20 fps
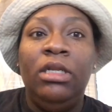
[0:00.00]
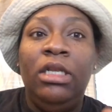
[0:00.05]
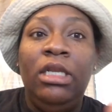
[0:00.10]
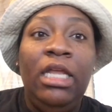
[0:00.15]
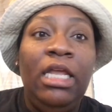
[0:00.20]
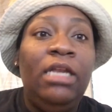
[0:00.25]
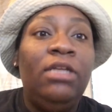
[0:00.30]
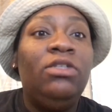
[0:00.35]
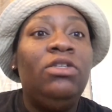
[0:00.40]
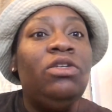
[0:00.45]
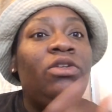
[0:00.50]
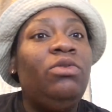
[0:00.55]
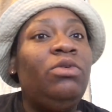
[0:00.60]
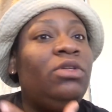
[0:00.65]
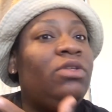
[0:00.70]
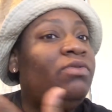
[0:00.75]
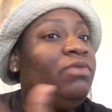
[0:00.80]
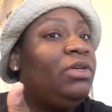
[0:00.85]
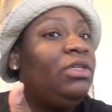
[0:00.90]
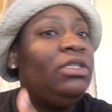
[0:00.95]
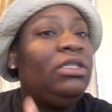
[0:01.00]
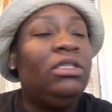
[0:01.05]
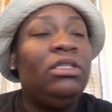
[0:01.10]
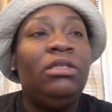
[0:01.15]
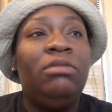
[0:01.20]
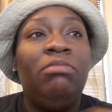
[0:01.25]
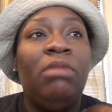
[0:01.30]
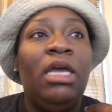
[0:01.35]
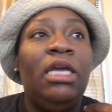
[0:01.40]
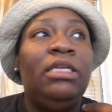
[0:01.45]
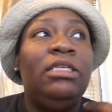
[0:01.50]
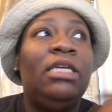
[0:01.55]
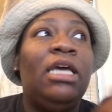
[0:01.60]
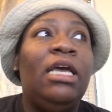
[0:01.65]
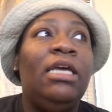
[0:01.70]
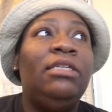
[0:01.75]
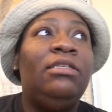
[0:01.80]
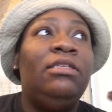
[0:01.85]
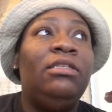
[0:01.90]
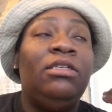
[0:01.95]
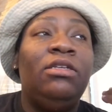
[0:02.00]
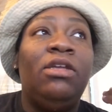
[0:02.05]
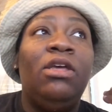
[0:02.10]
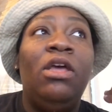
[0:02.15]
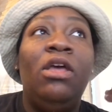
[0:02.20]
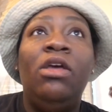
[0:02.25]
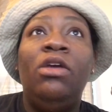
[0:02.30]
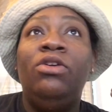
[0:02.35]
Lennox Lewis versus Mike Tyson,